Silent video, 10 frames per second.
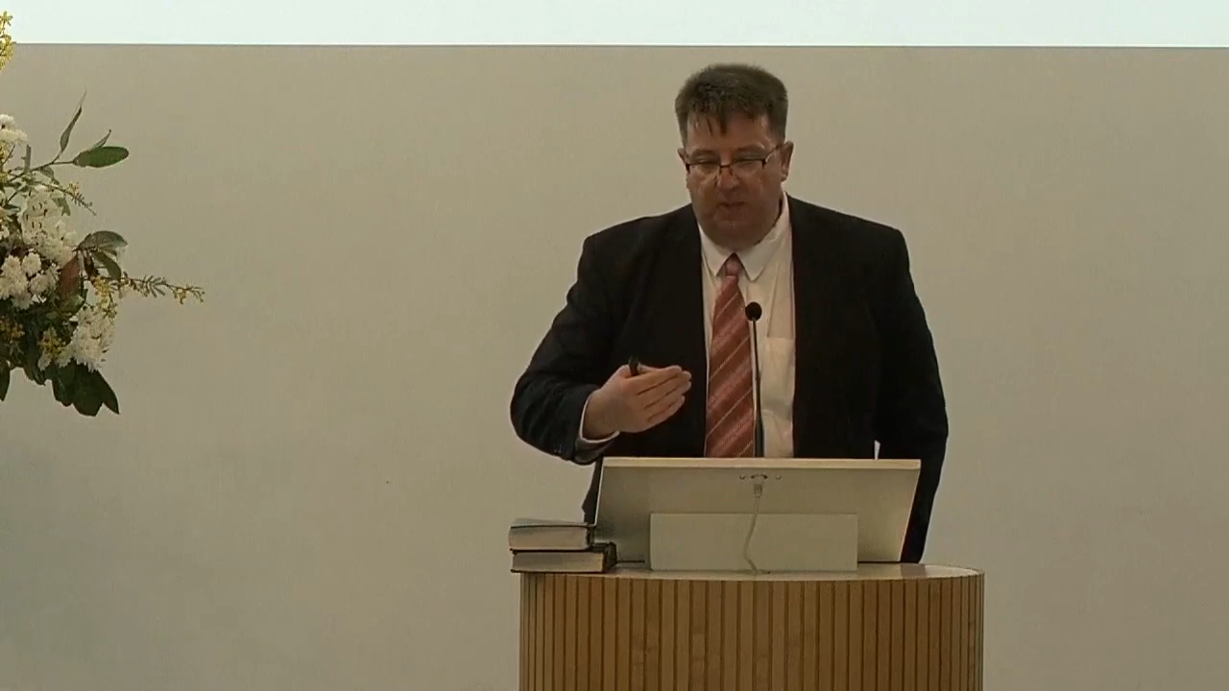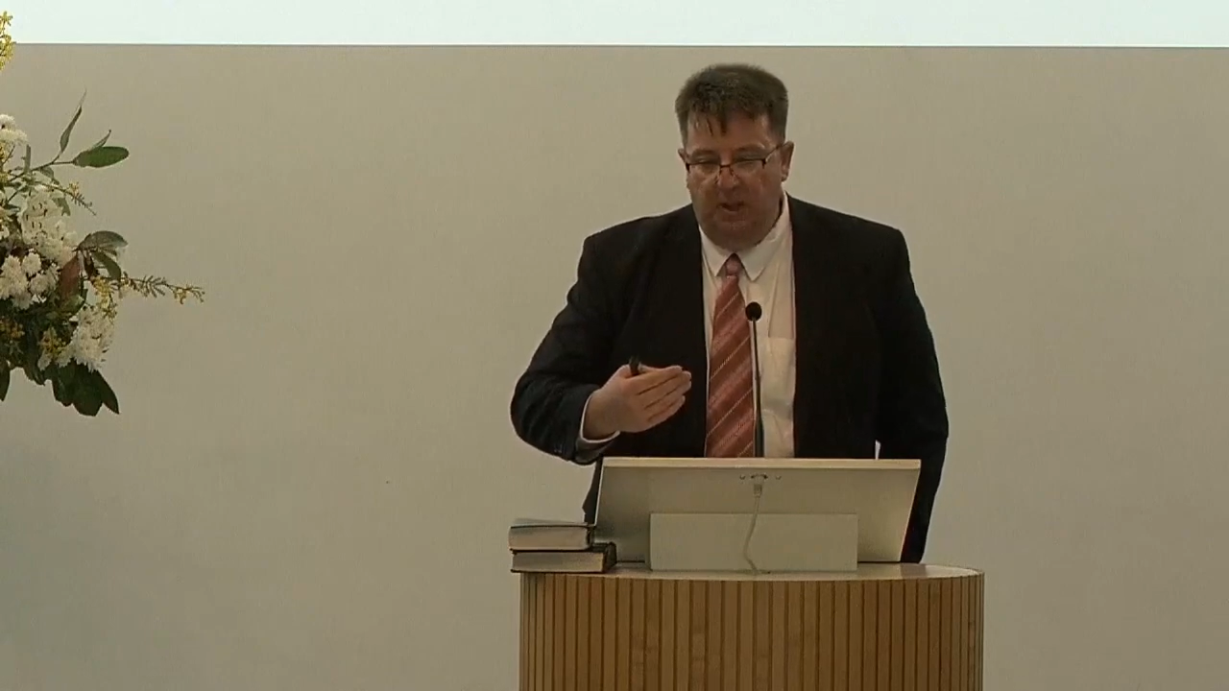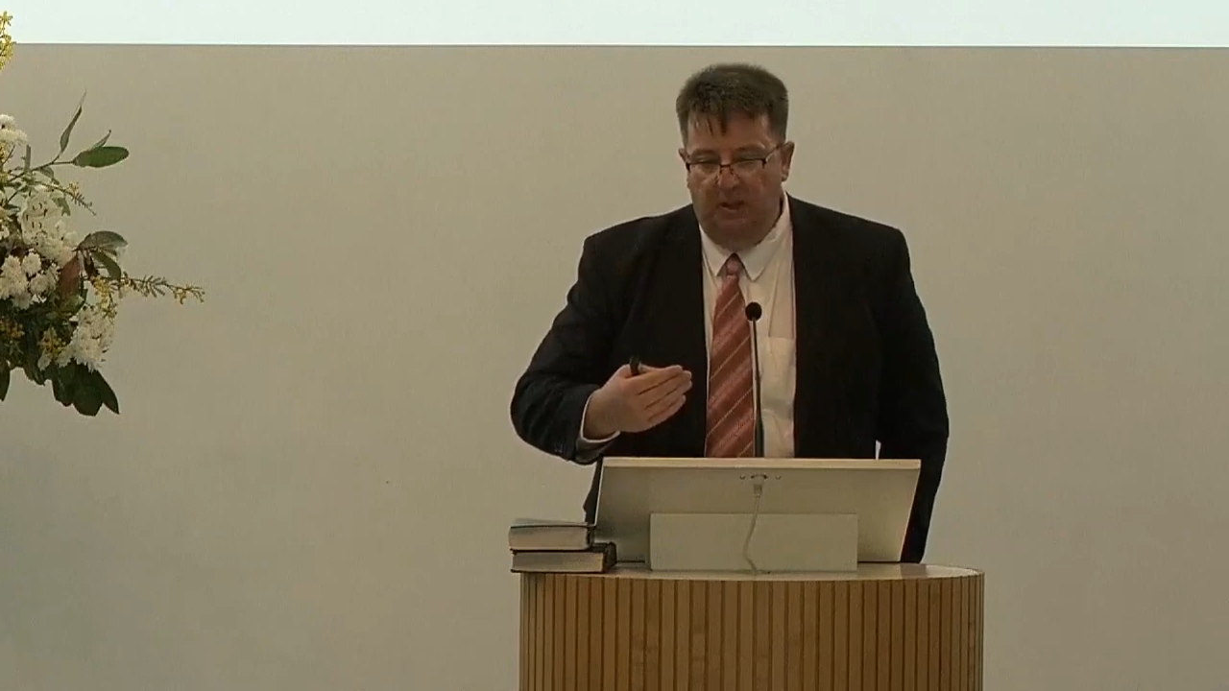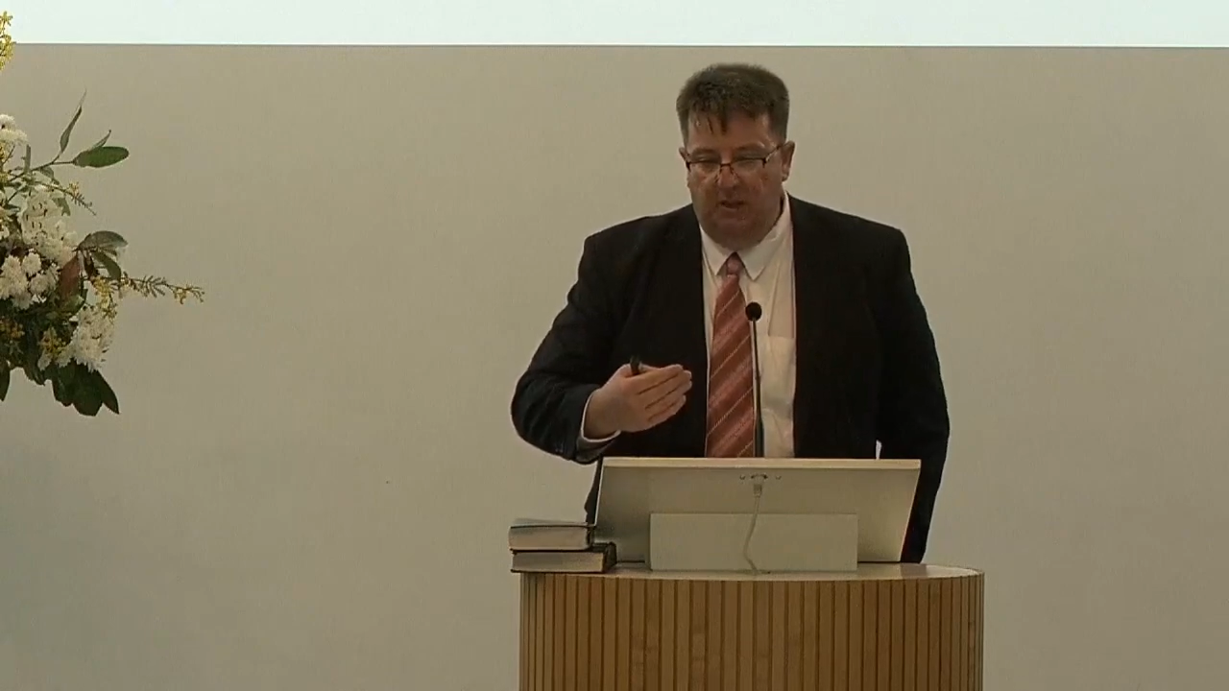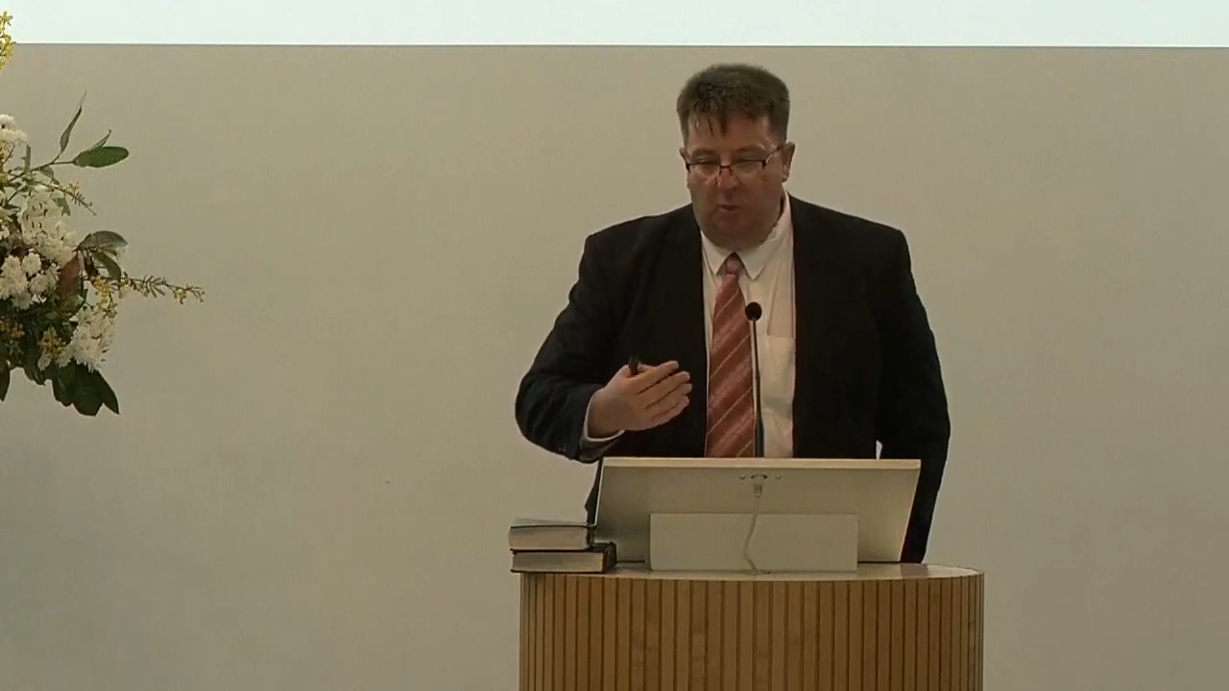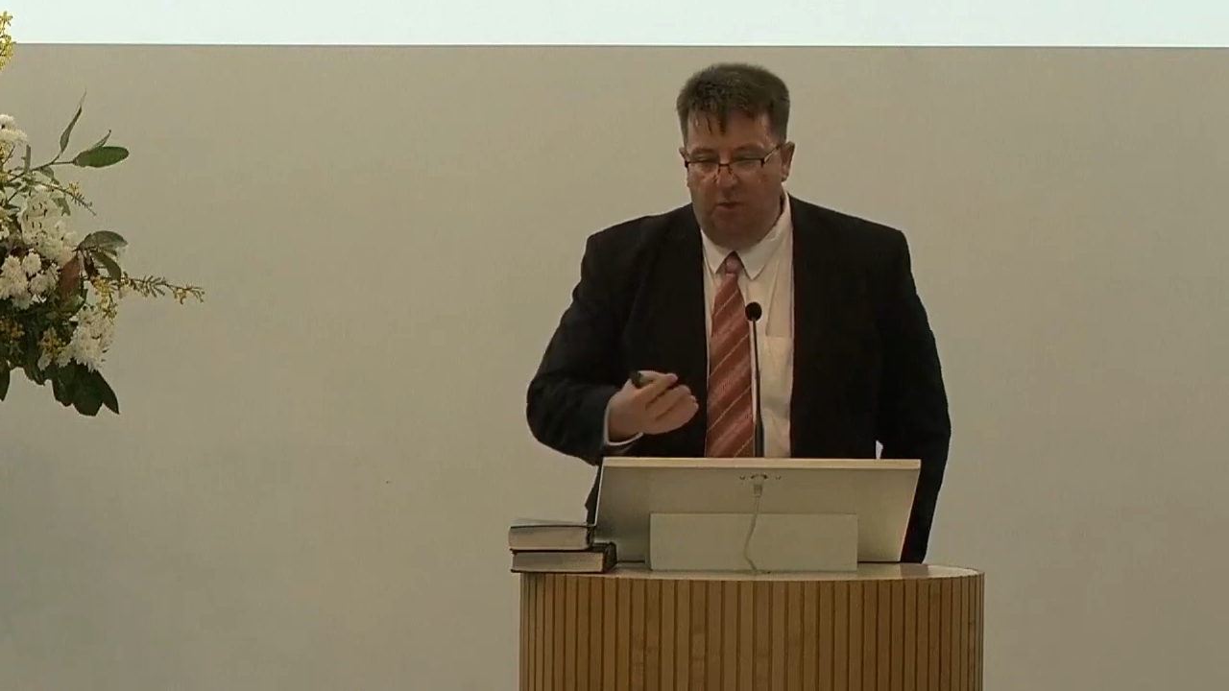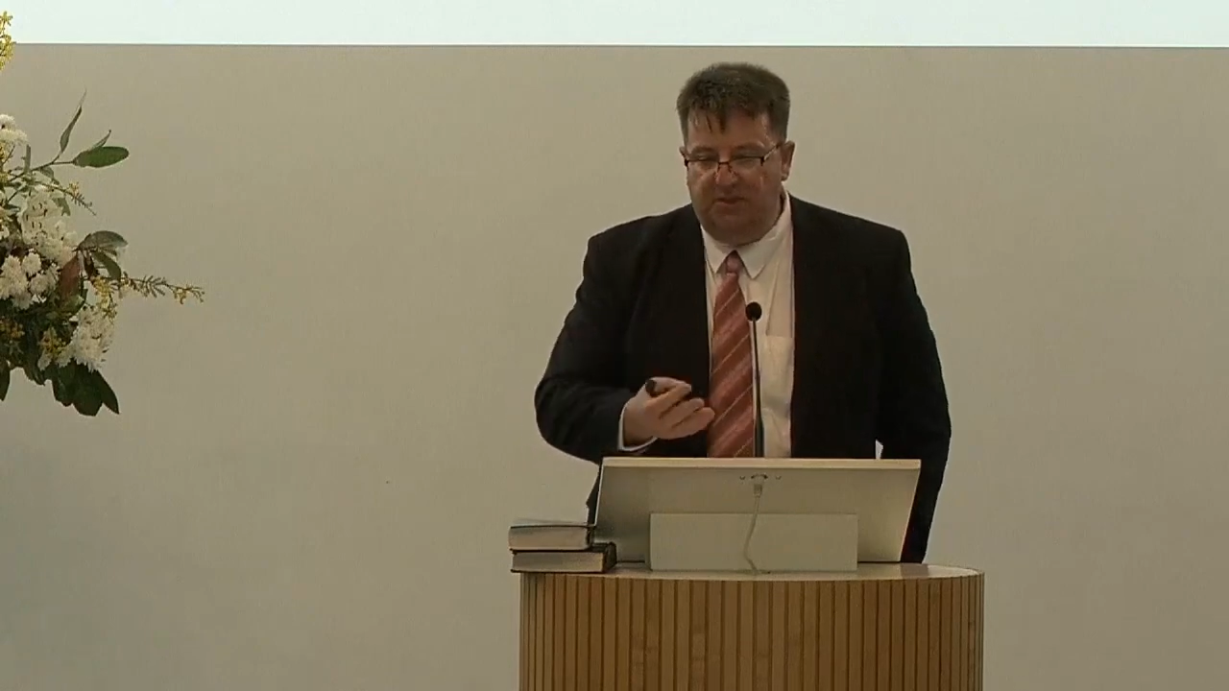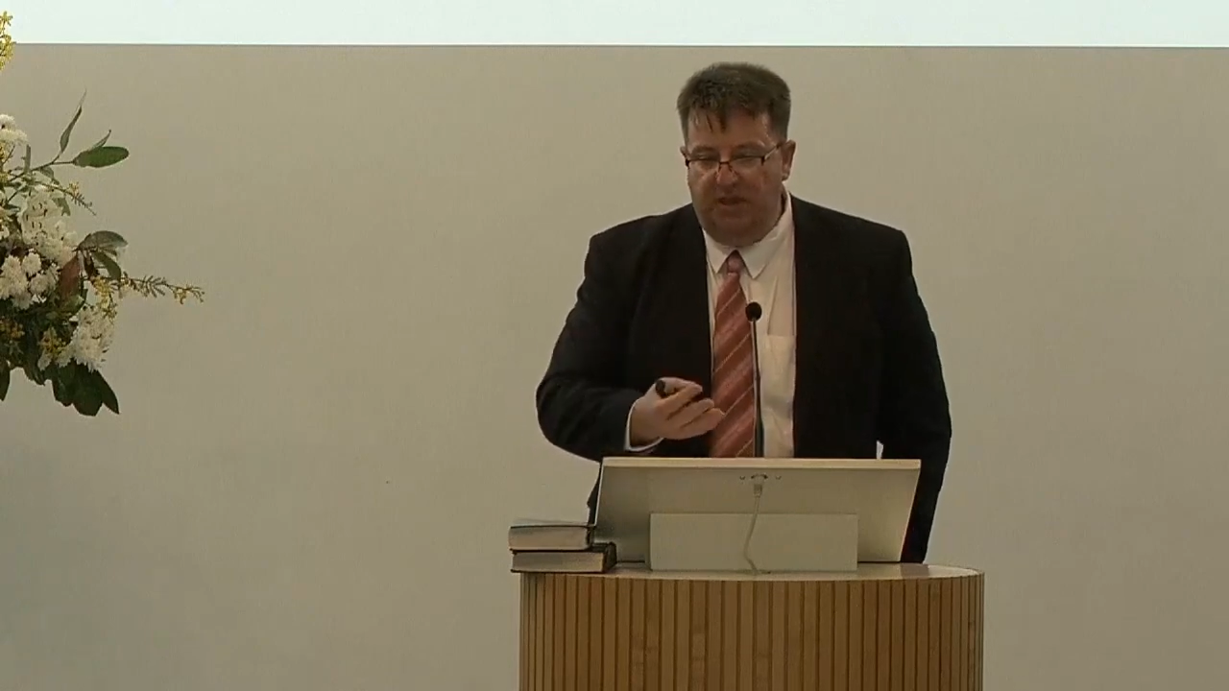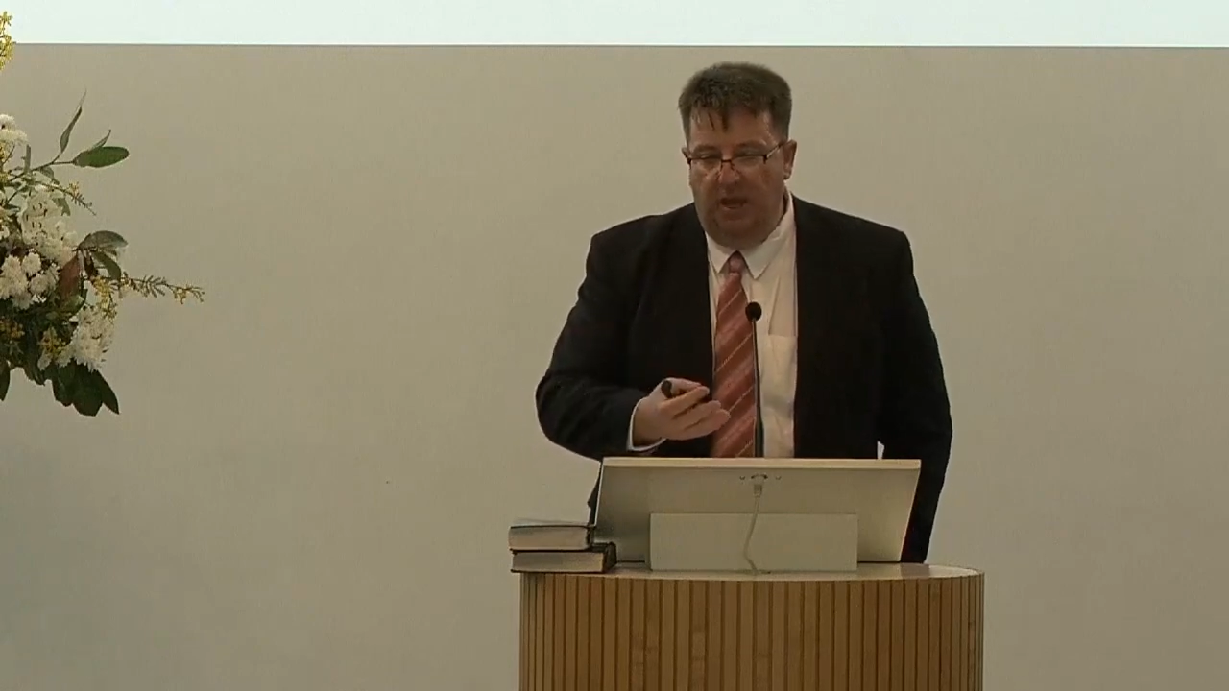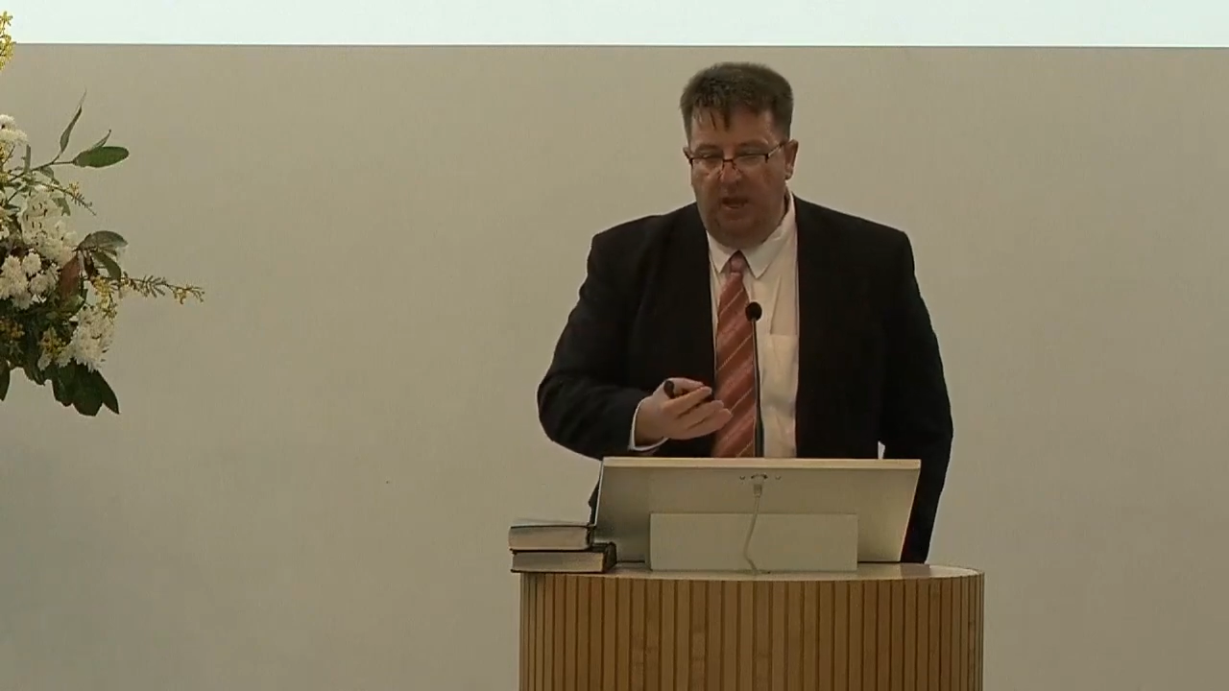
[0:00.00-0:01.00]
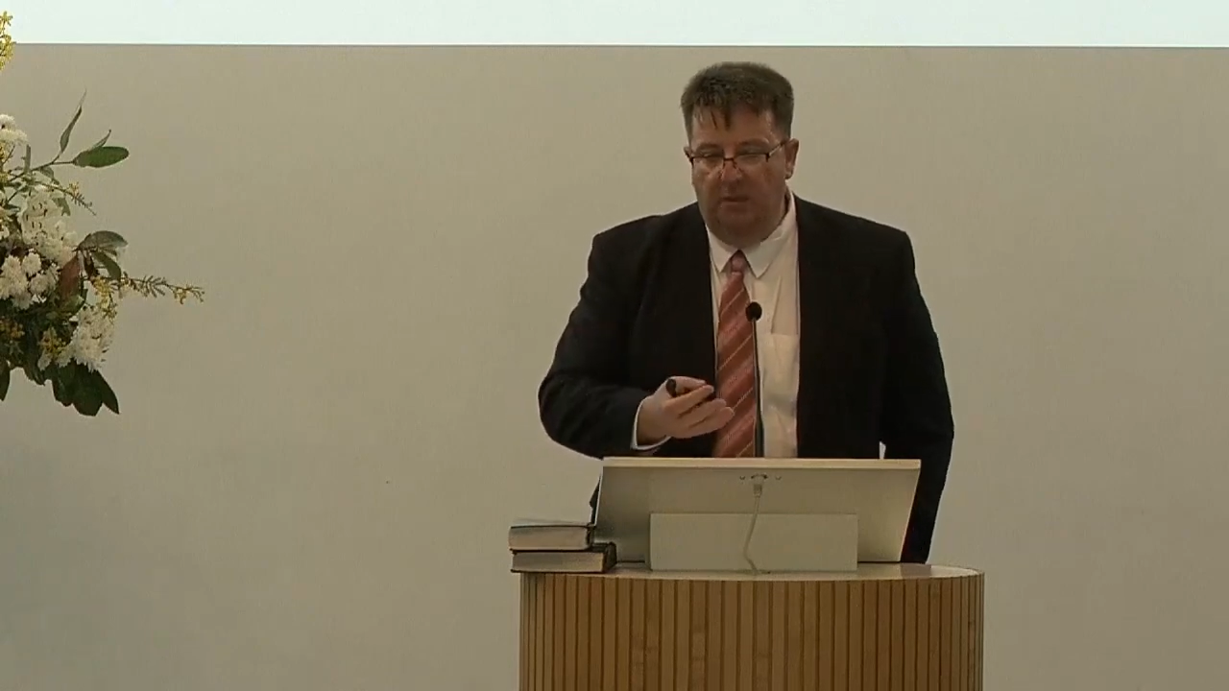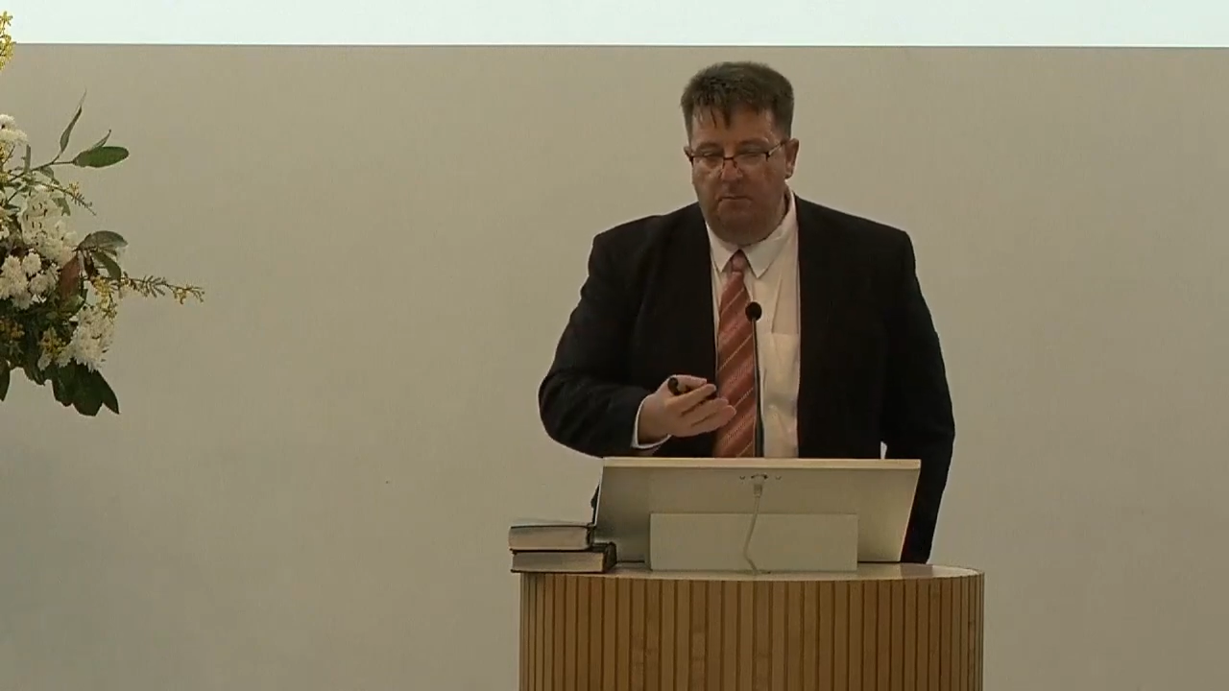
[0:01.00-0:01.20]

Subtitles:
there was a